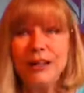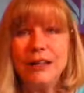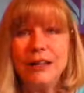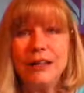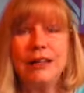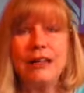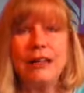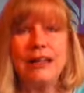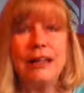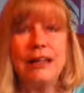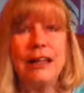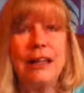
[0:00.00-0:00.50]

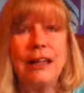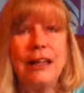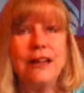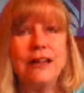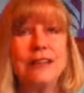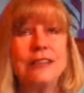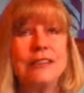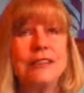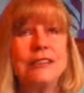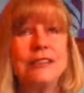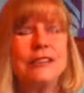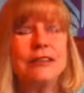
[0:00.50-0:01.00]
in the
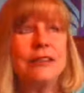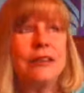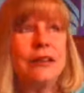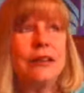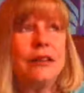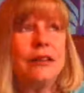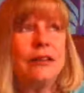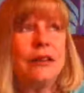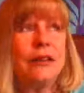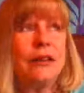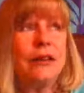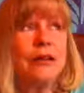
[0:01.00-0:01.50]
chaos and
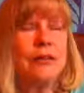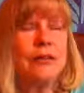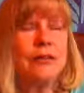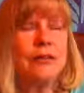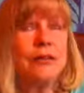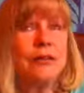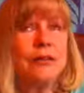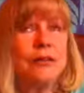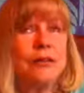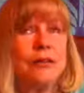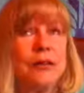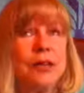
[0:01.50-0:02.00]

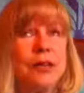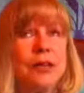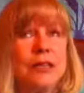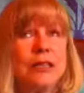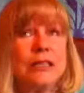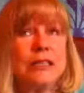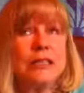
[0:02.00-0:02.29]
the